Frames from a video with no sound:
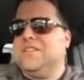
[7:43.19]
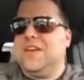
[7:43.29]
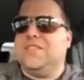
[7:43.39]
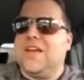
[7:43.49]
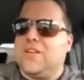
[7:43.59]

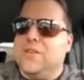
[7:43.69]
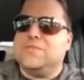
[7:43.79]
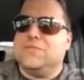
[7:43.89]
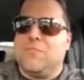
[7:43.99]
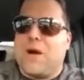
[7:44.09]
think that
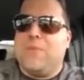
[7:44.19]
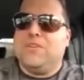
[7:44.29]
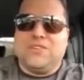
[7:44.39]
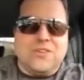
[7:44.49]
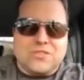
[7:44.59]
Clemson will
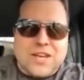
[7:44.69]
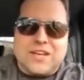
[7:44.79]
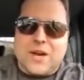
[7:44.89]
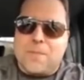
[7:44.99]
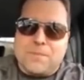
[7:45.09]
probably still
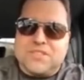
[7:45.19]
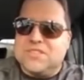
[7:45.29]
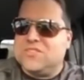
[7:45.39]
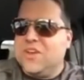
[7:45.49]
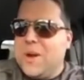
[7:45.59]
take care of
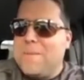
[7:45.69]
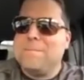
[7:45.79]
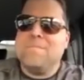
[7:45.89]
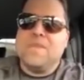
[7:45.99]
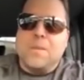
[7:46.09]
business there,
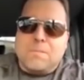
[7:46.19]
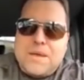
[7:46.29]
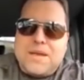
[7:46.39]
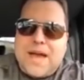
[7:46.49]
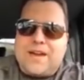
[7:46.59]

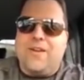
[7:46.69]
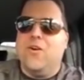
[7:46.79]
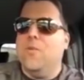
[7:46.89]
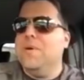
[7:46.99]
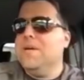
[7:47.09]
being at
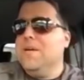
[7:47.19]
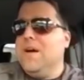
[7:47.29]
home.